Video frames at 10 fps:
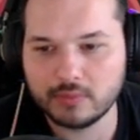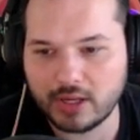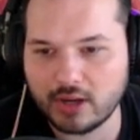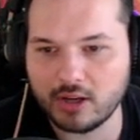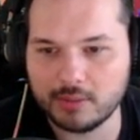The
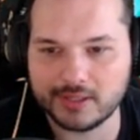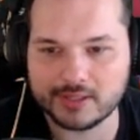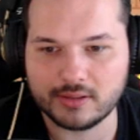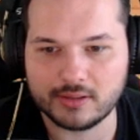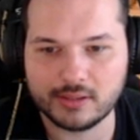economy
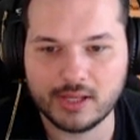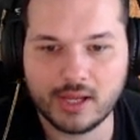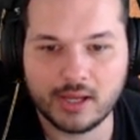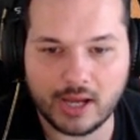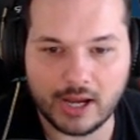and all.
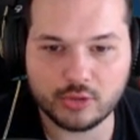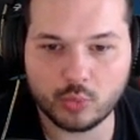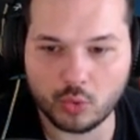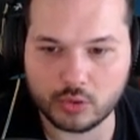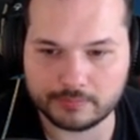Are you a
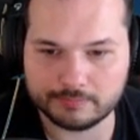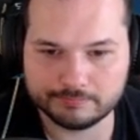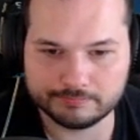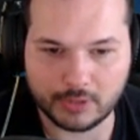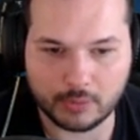warden?
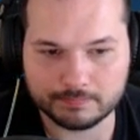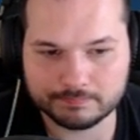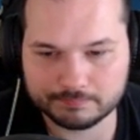No.